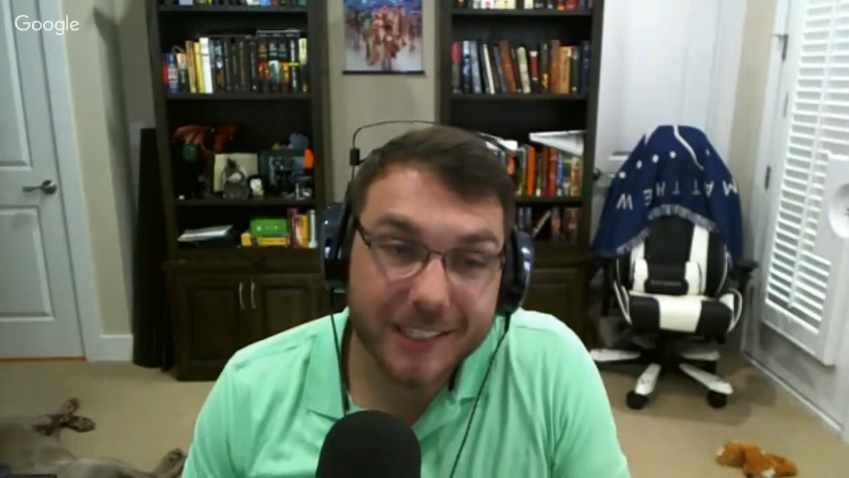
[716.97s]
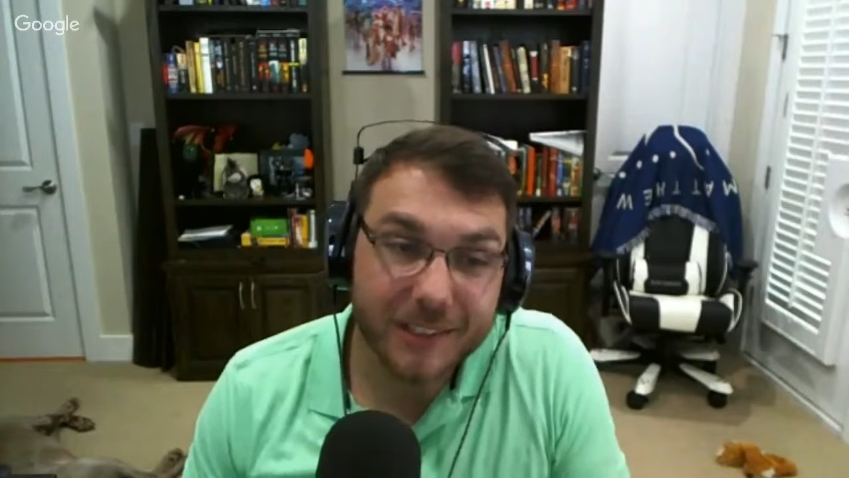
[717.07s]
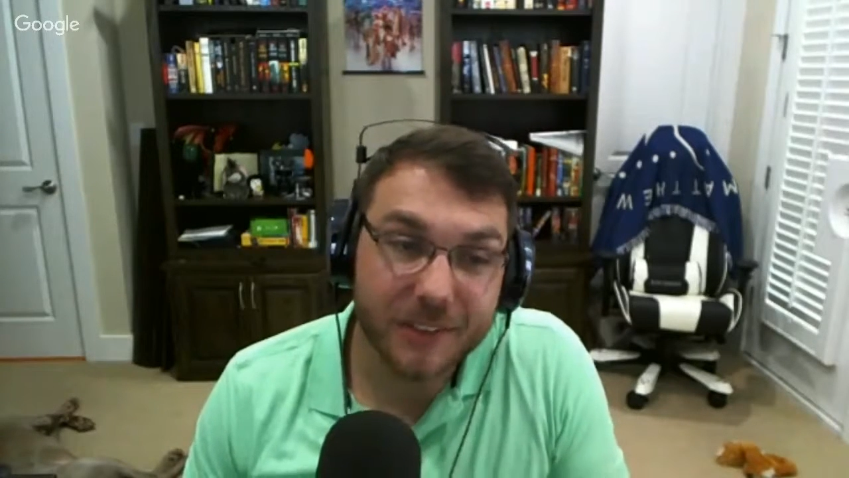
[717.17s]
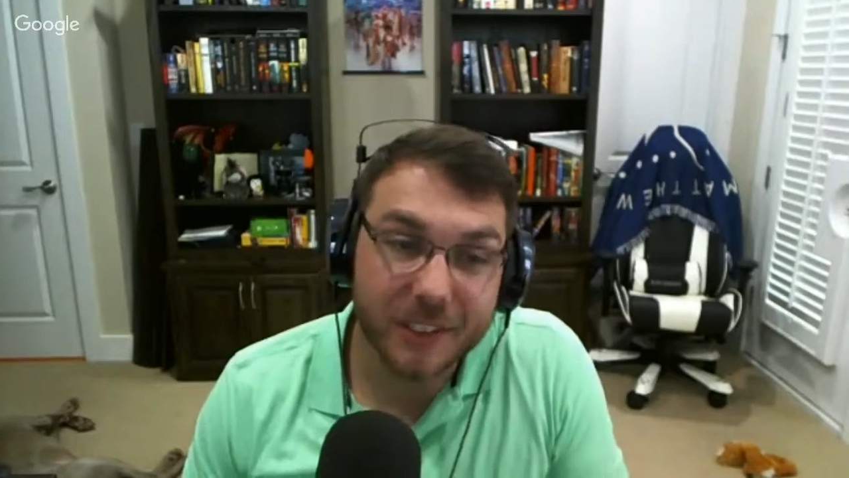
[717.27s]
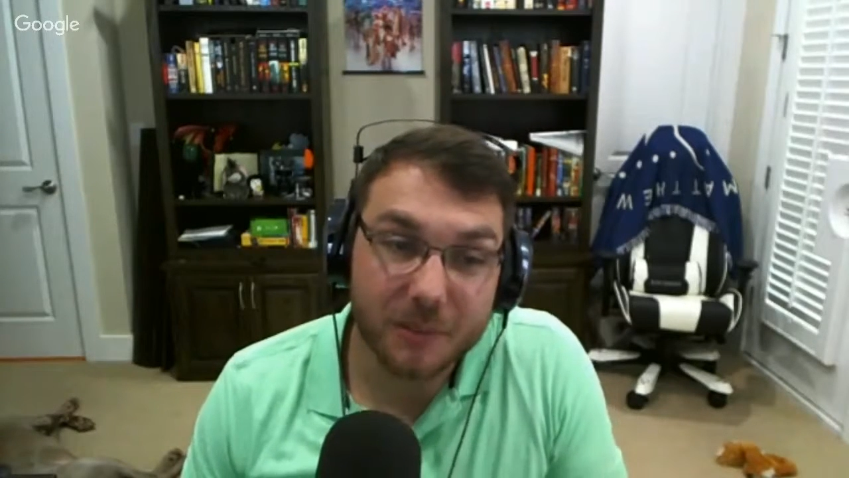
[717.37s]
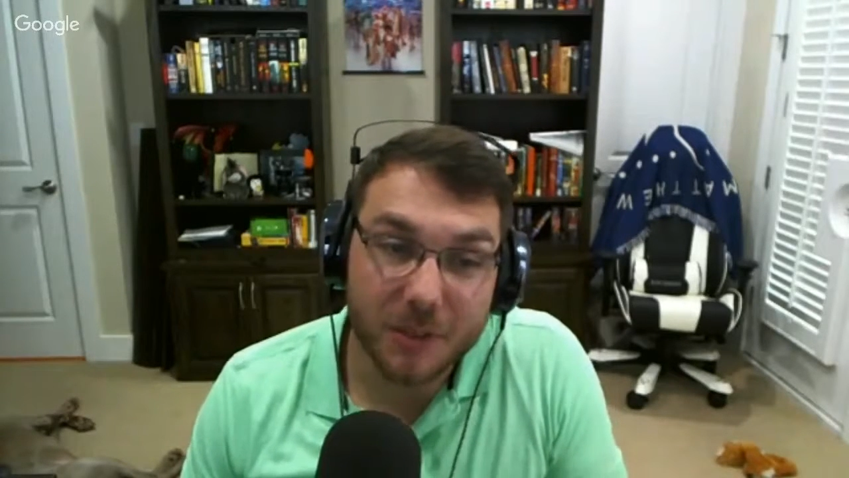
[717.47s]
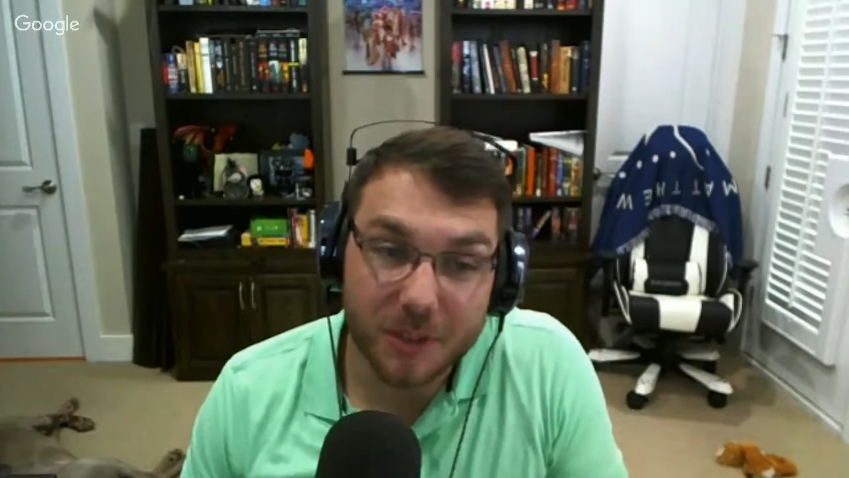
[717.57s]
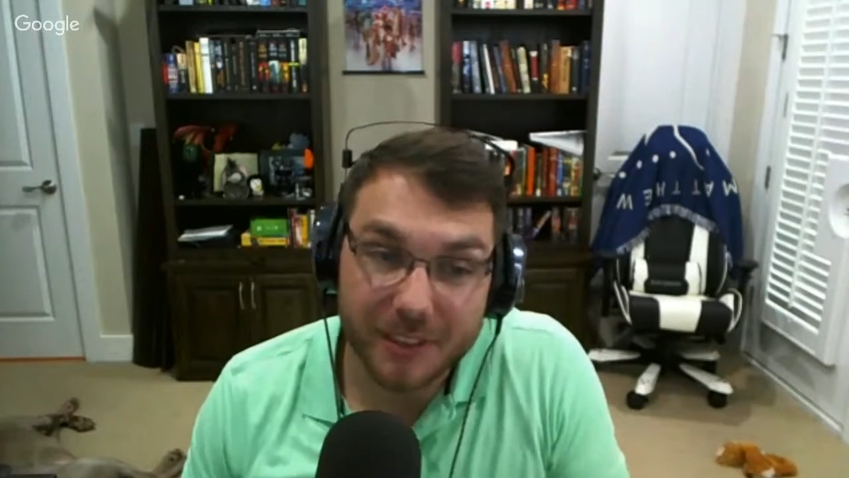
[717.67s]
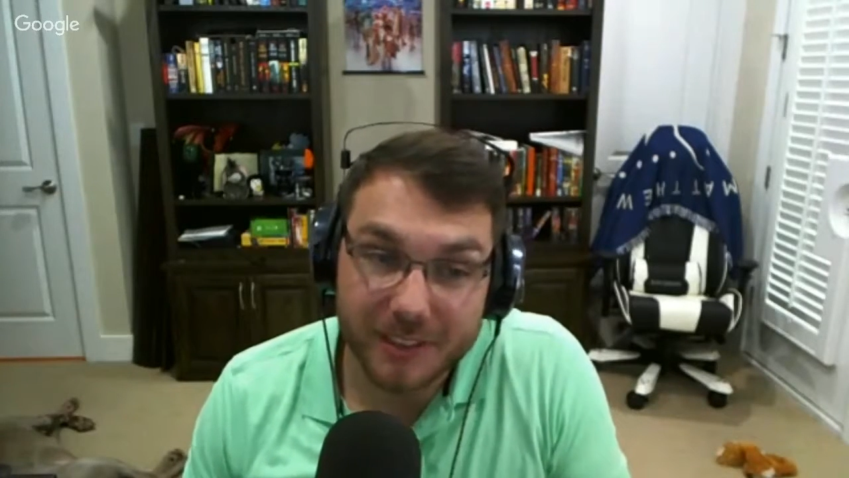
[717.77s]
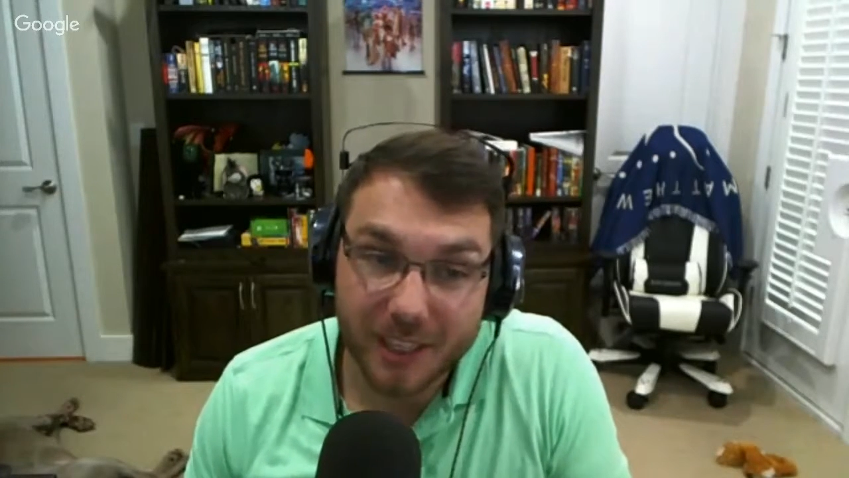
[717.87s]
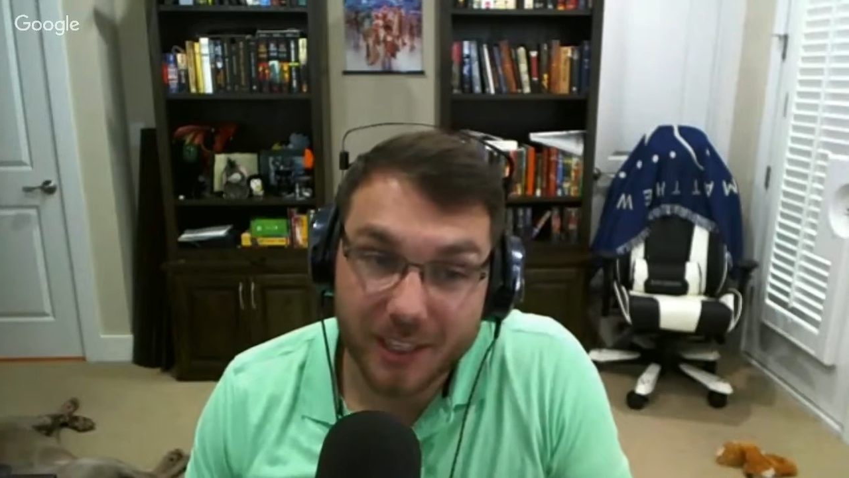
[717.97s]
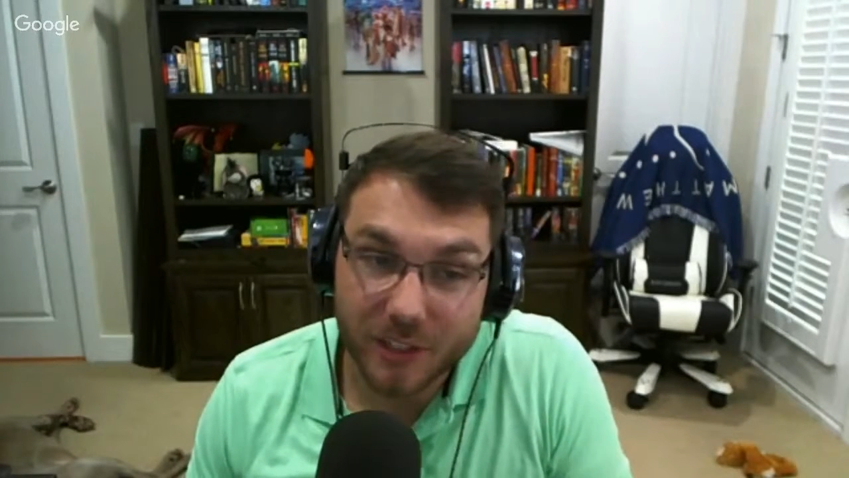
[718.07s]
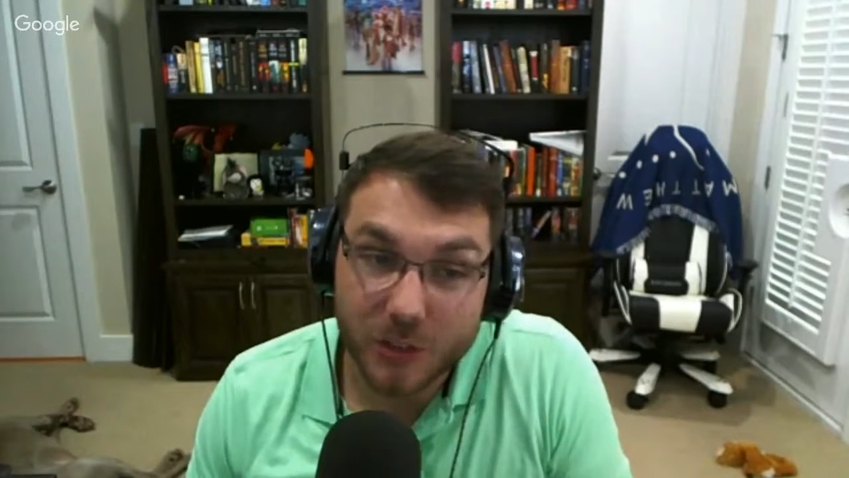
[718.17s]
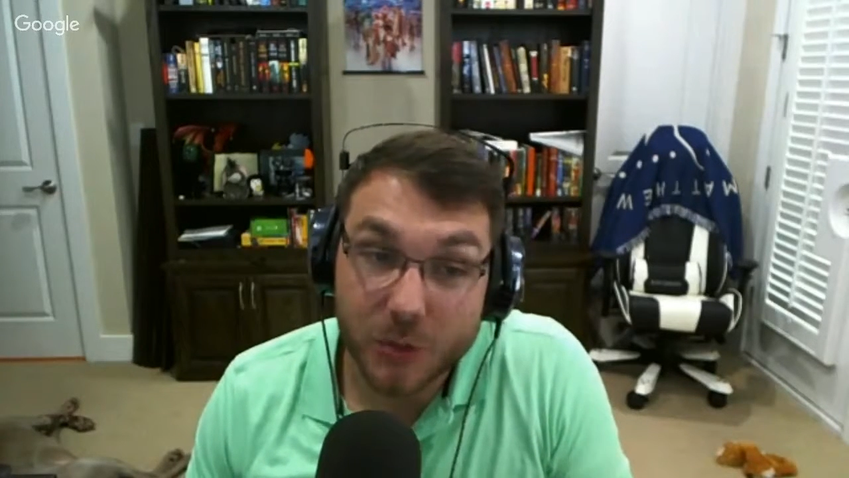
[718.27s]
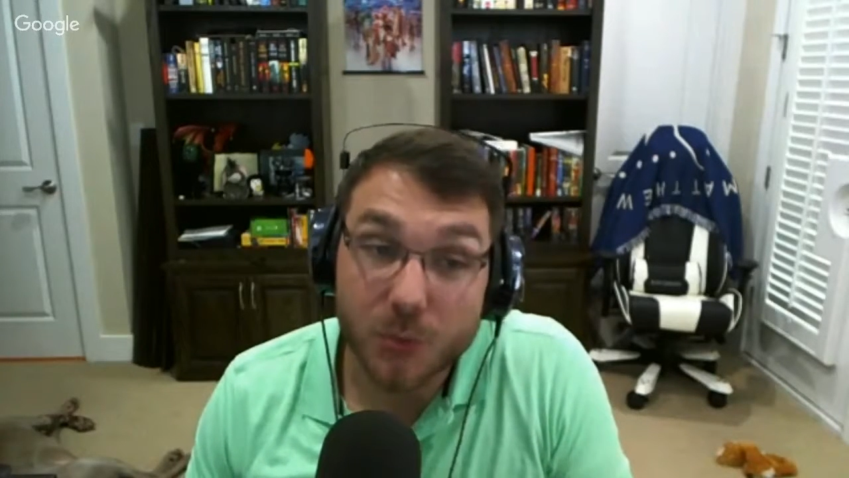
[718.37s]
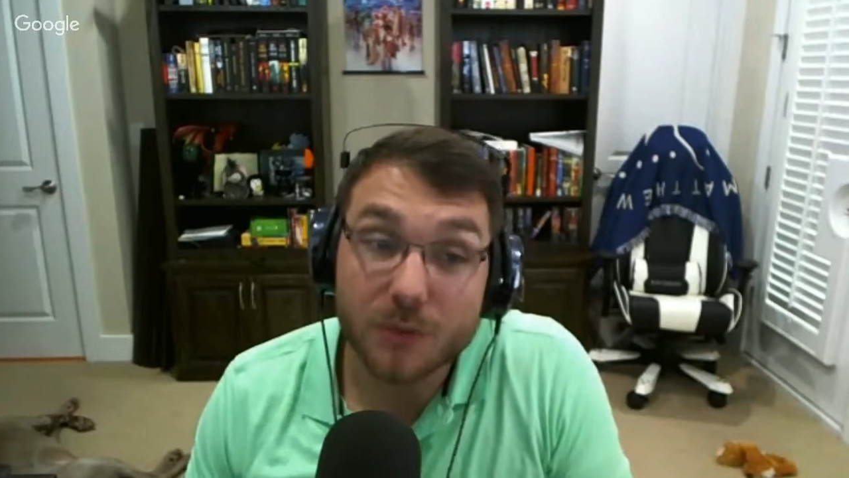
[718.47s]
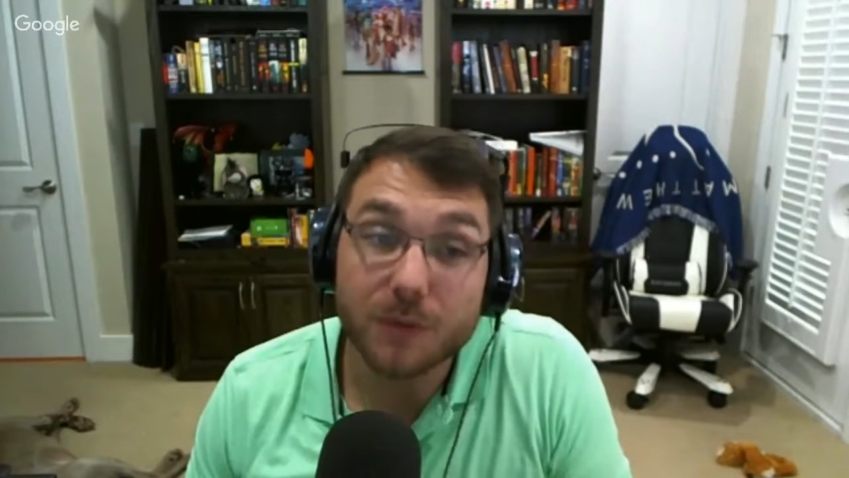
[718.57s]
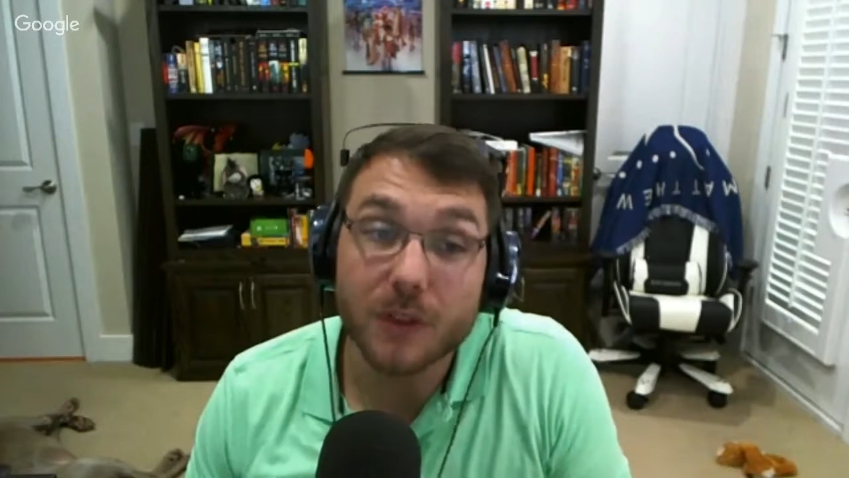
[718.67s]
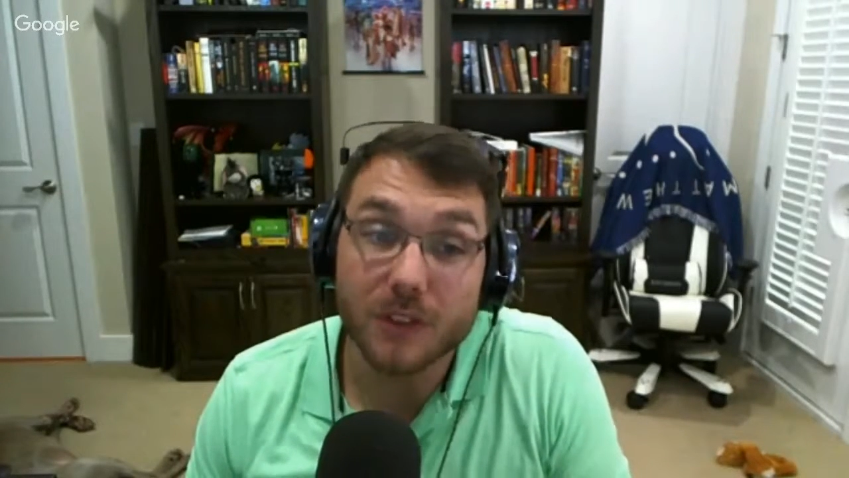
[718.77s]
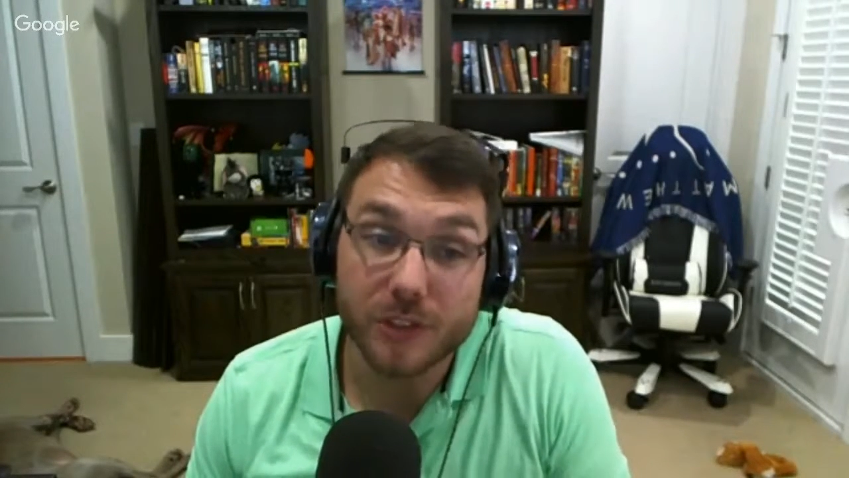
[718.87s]
the community's like, "You are full
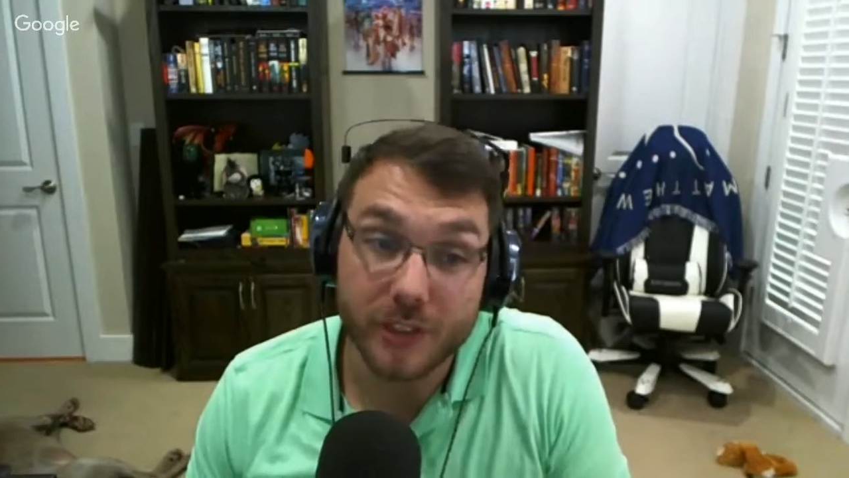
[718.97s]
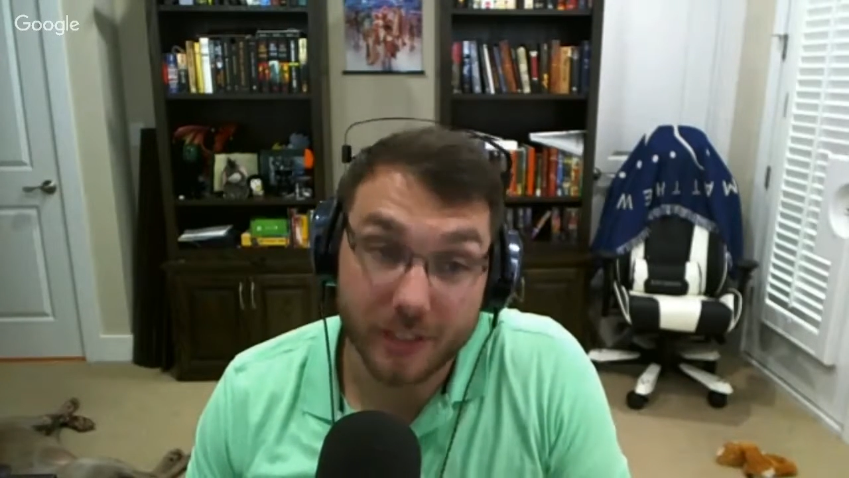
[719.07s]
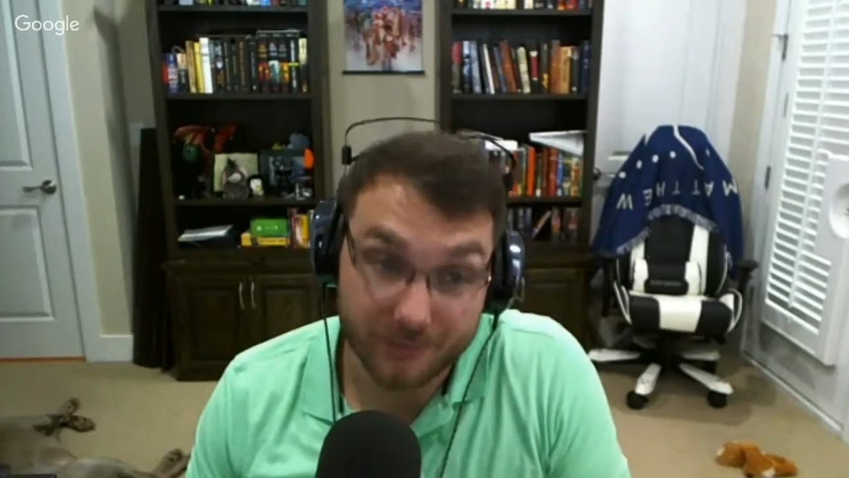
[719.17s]
of shit,